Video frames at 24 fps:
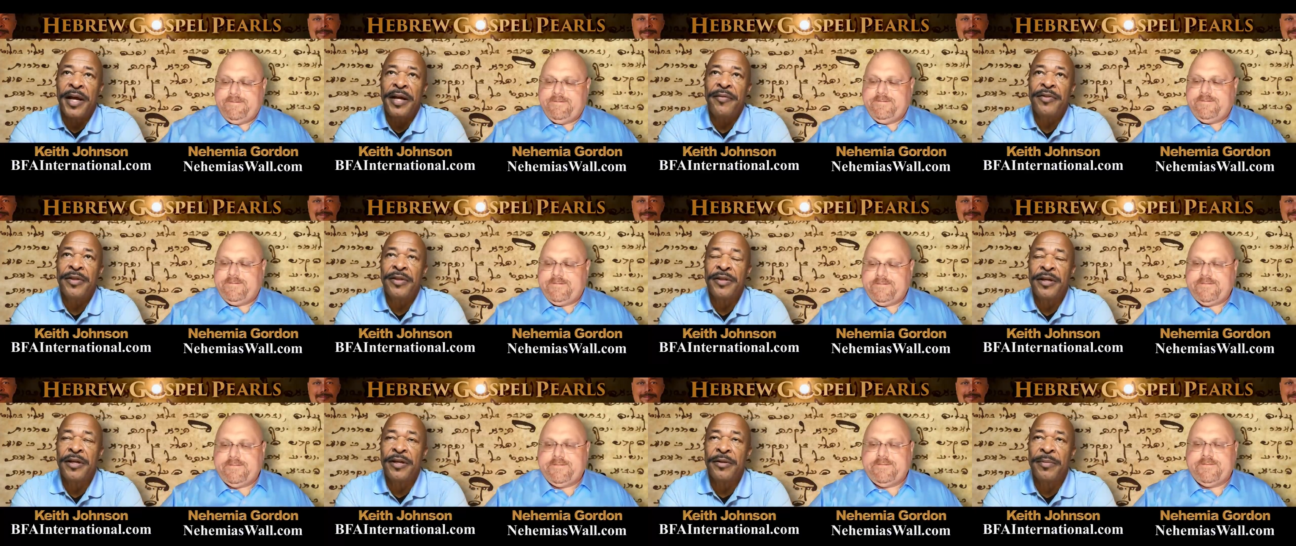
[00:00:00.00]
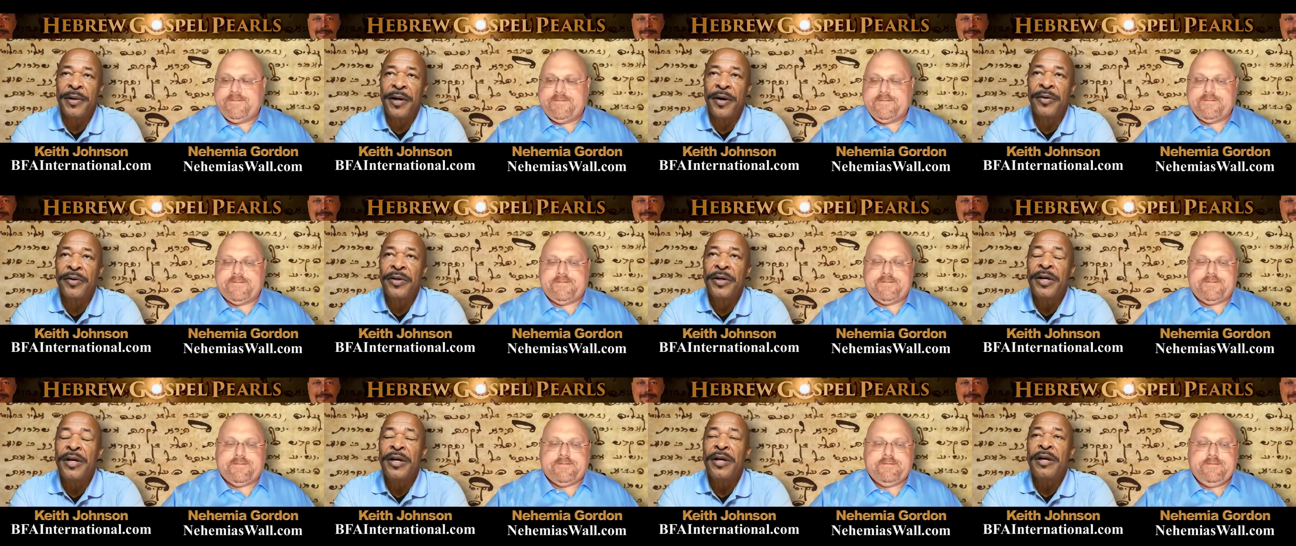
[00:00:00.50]
Speaker 1: I even think
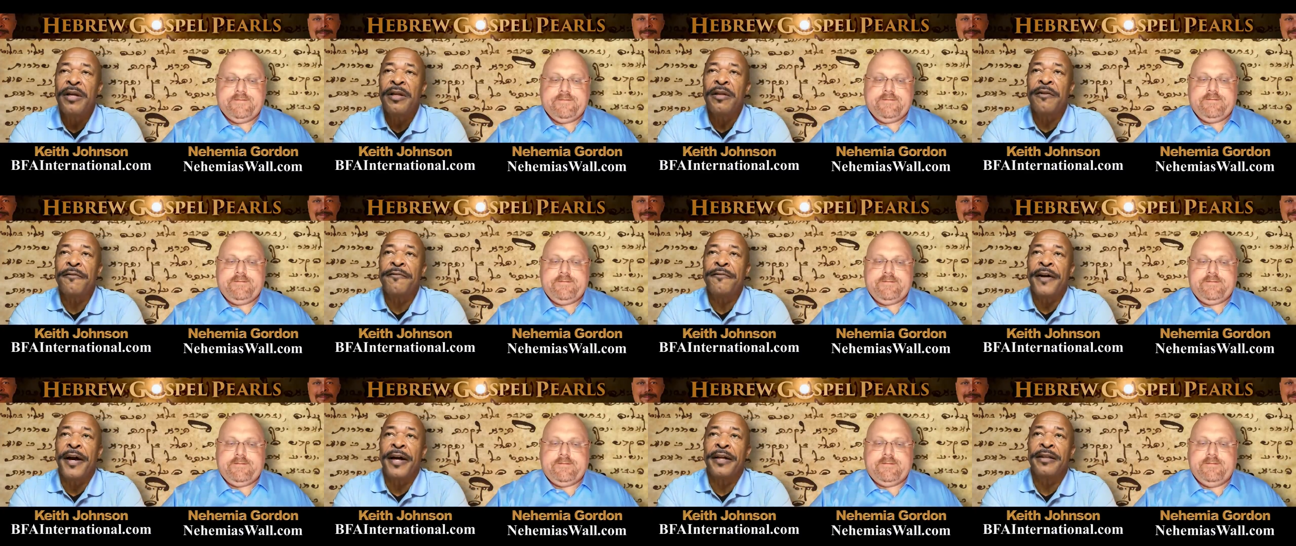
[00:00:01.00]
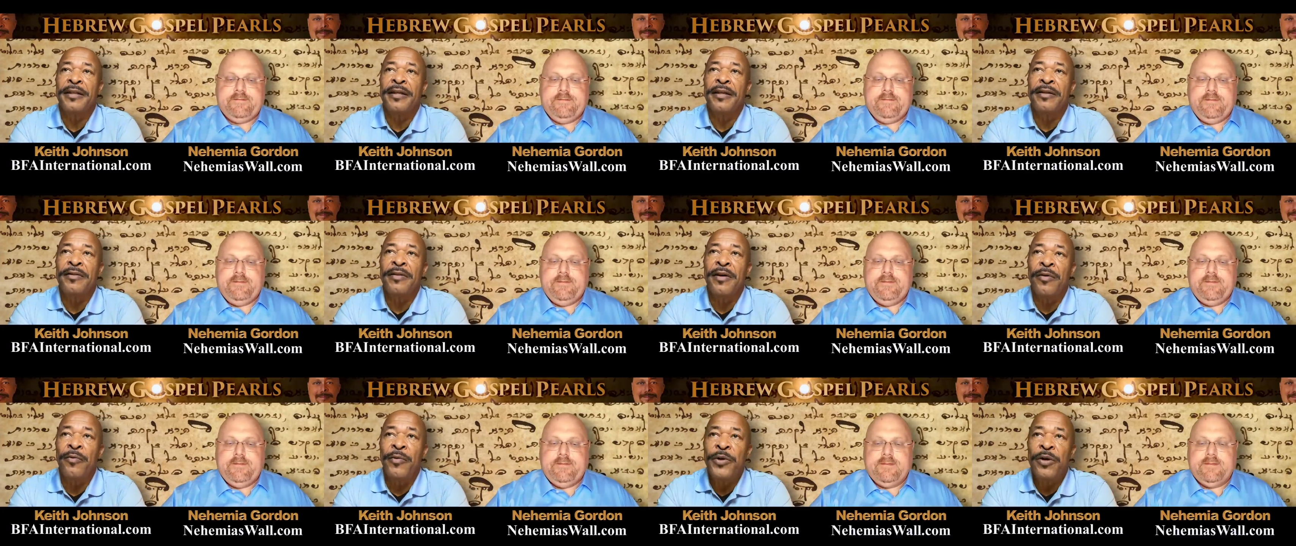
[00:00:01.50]
about the fact that
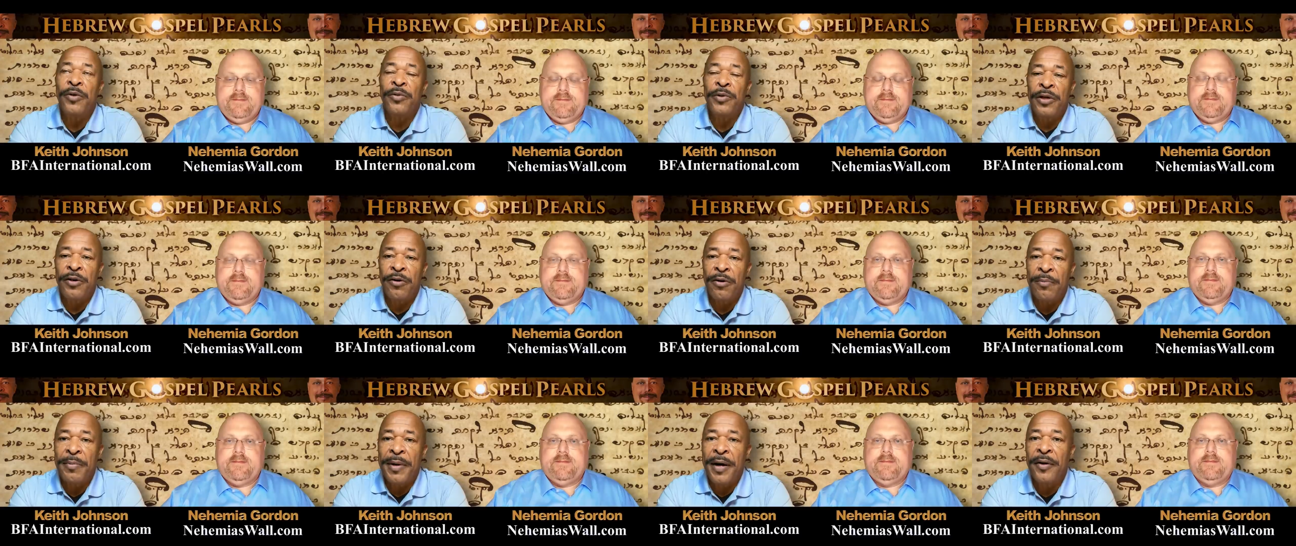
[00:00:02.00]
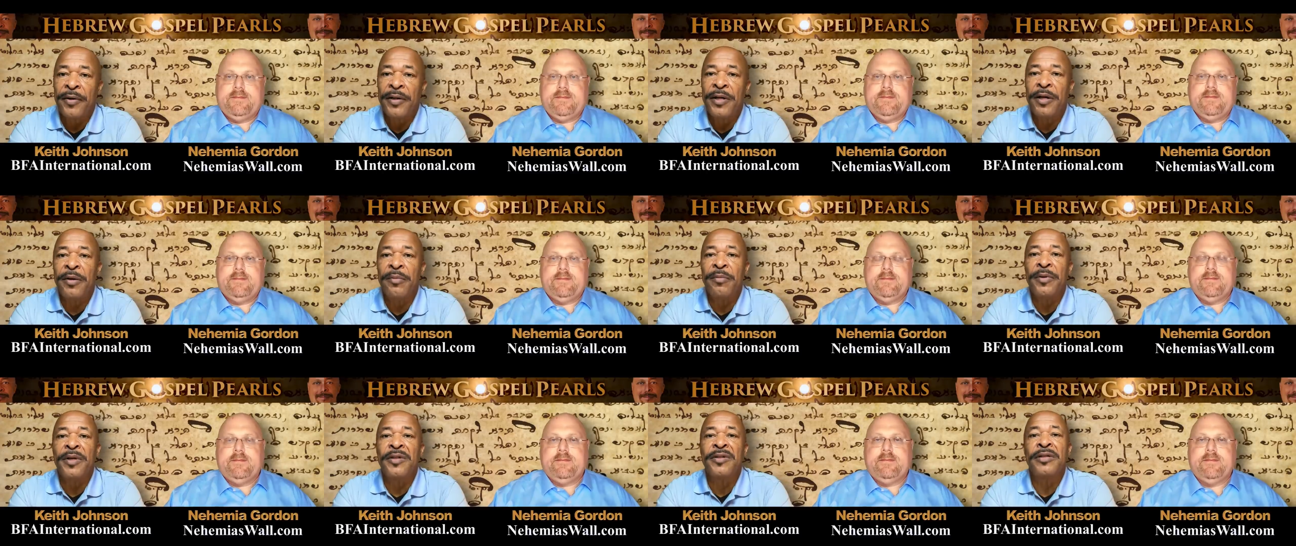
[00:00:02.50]
uh, we don't hear about
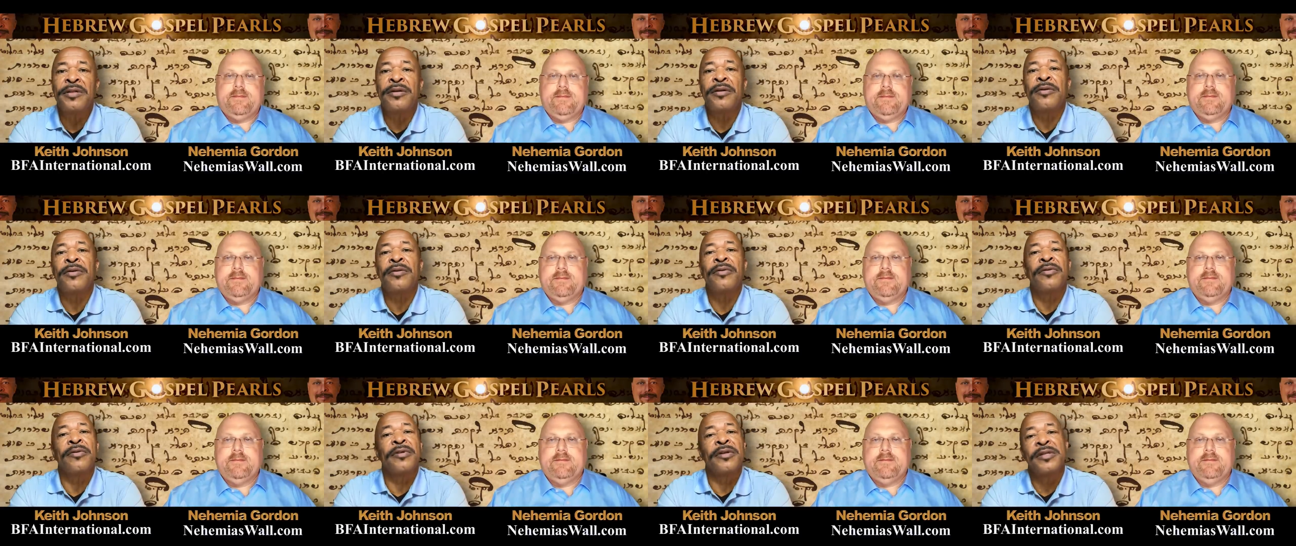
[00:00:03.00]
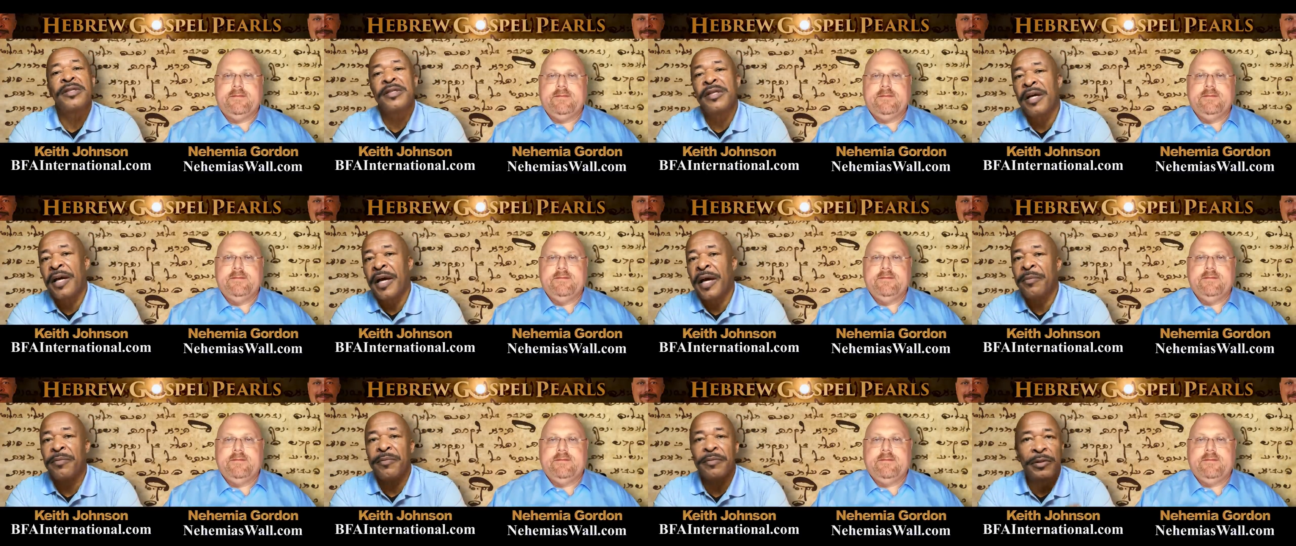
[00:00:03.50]
him until this
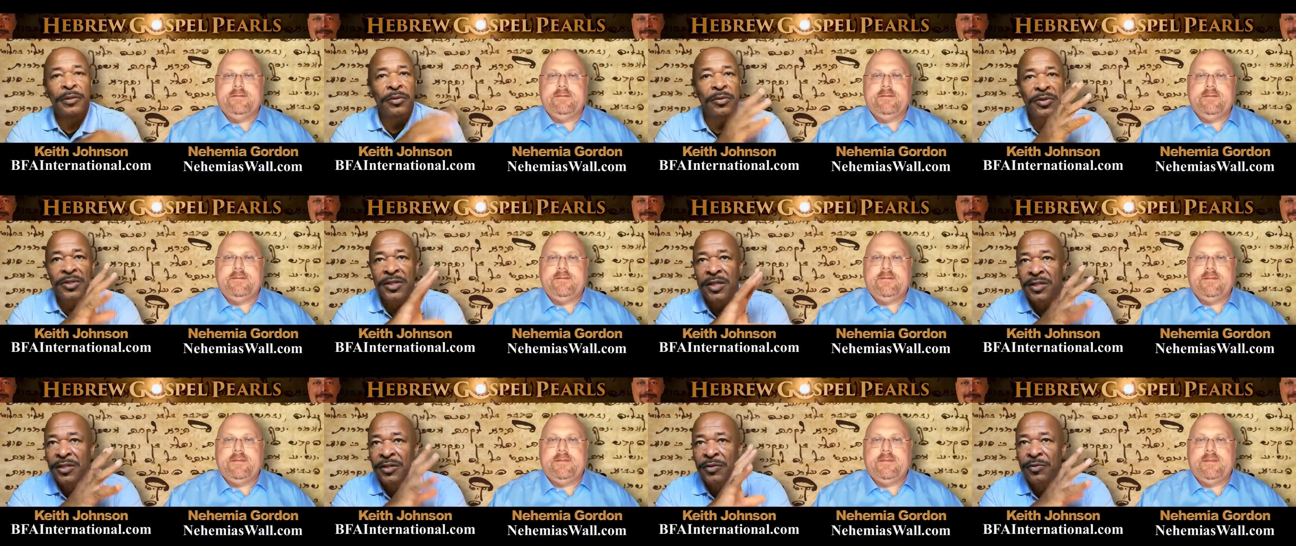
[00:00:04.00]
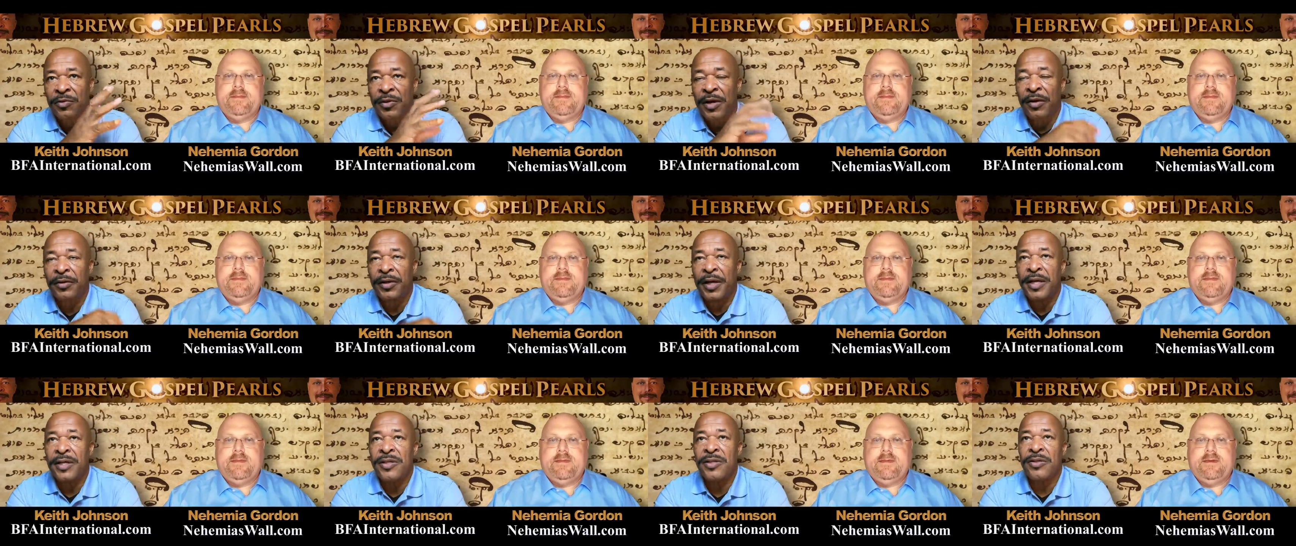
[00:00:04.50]
time. Luke says it
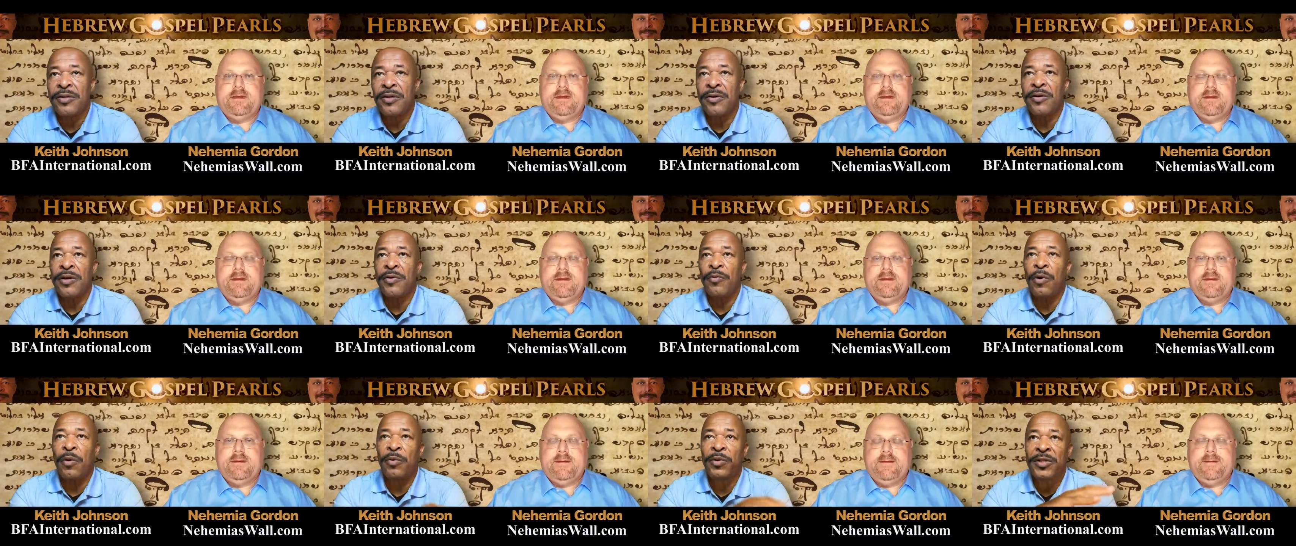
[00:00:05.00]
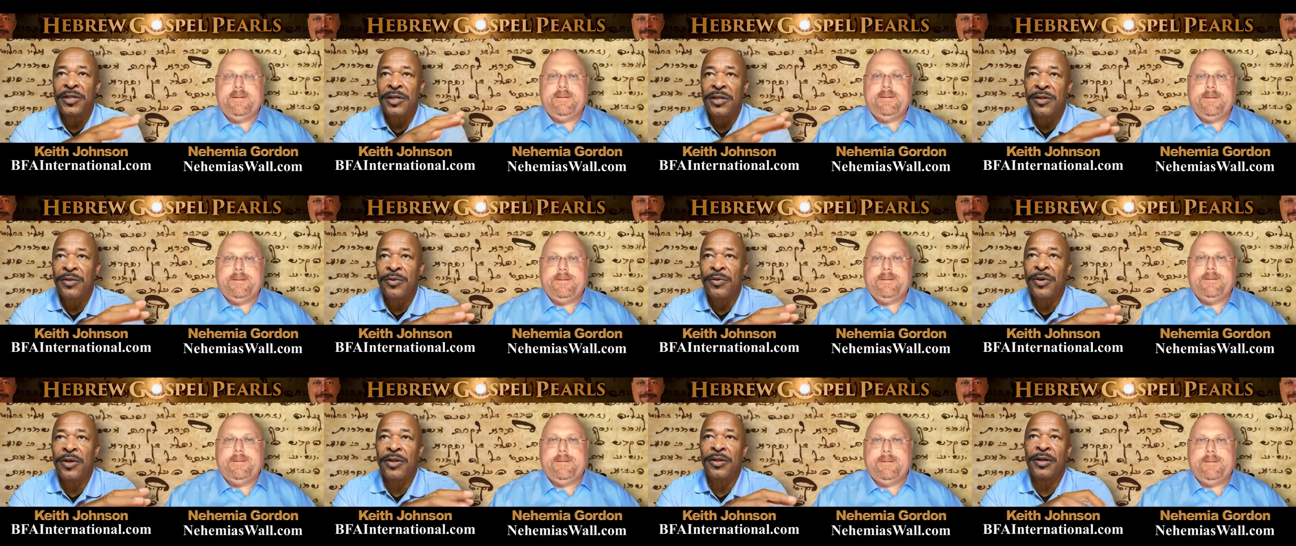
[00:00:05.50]
around age 30. What was he
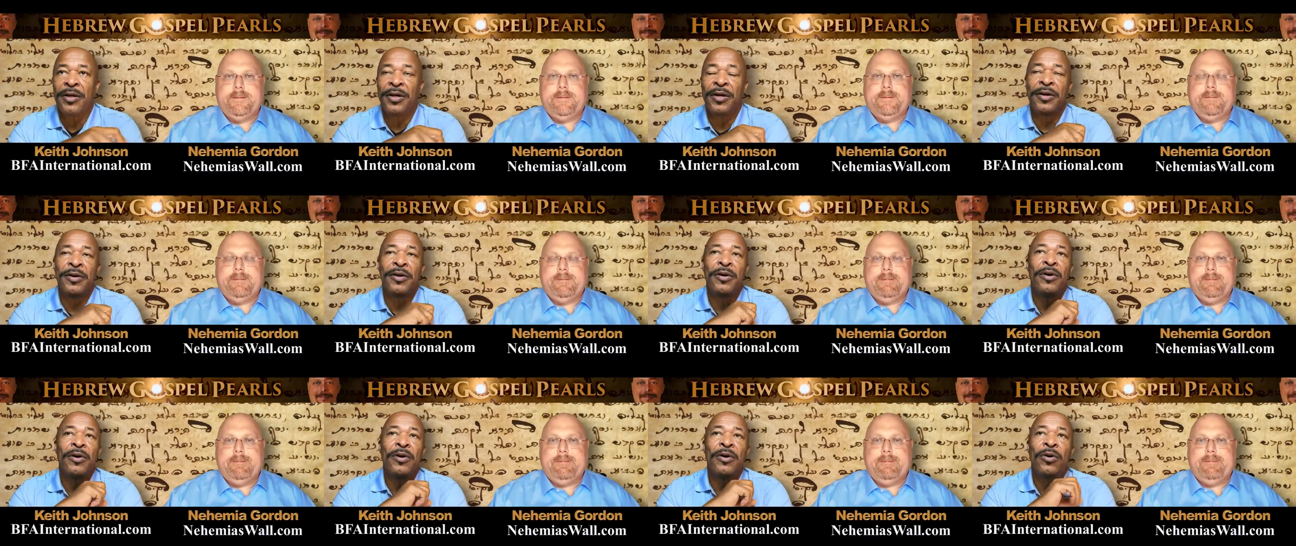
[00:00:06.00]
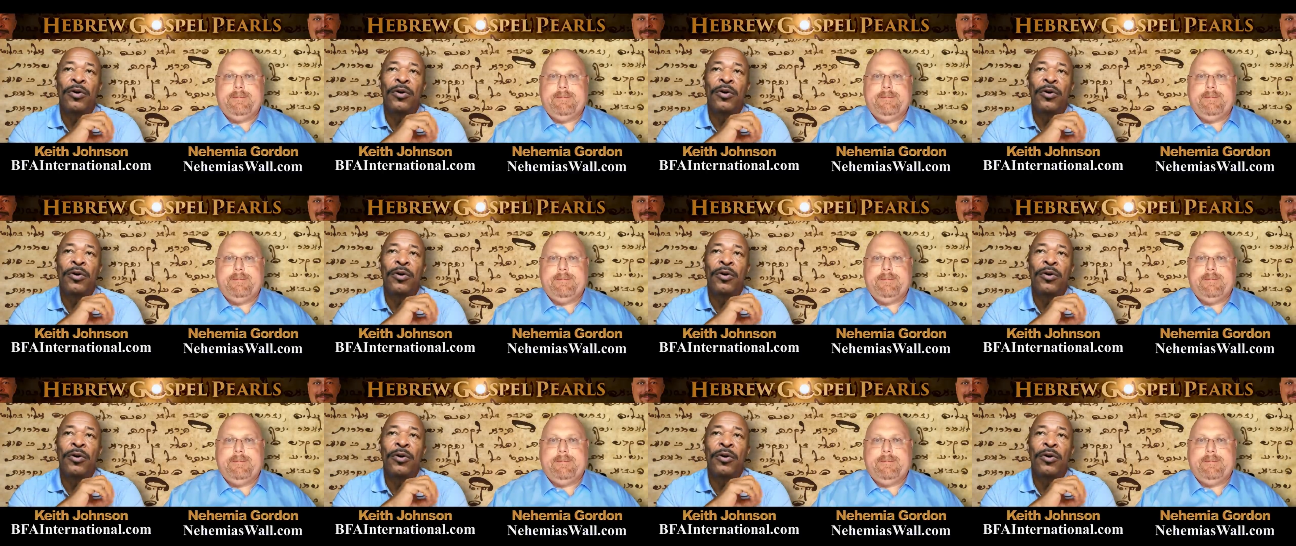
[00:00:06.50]
doing there?